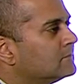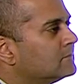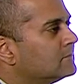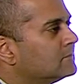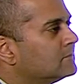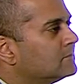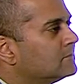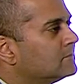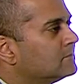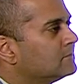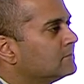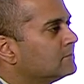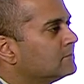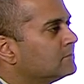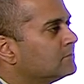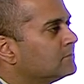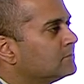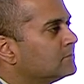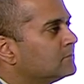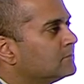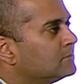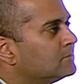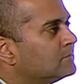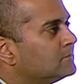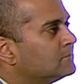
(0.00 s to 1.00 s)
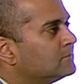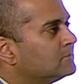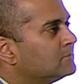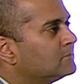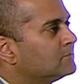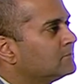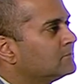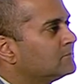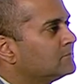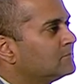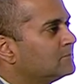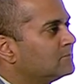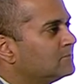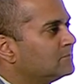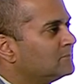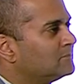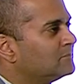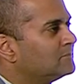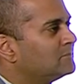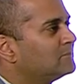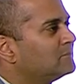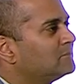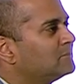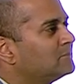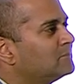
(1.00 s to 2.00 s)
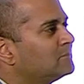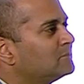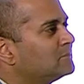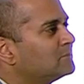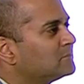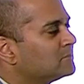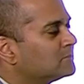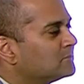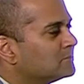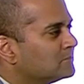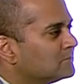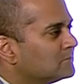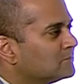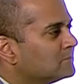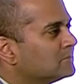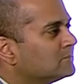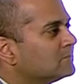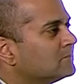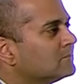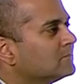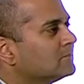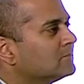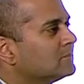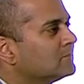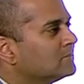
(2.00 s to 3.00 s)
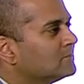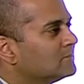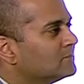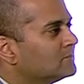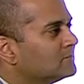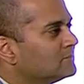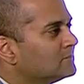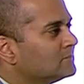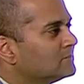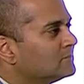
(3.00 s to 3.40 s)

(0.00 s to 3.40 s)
(not speaking)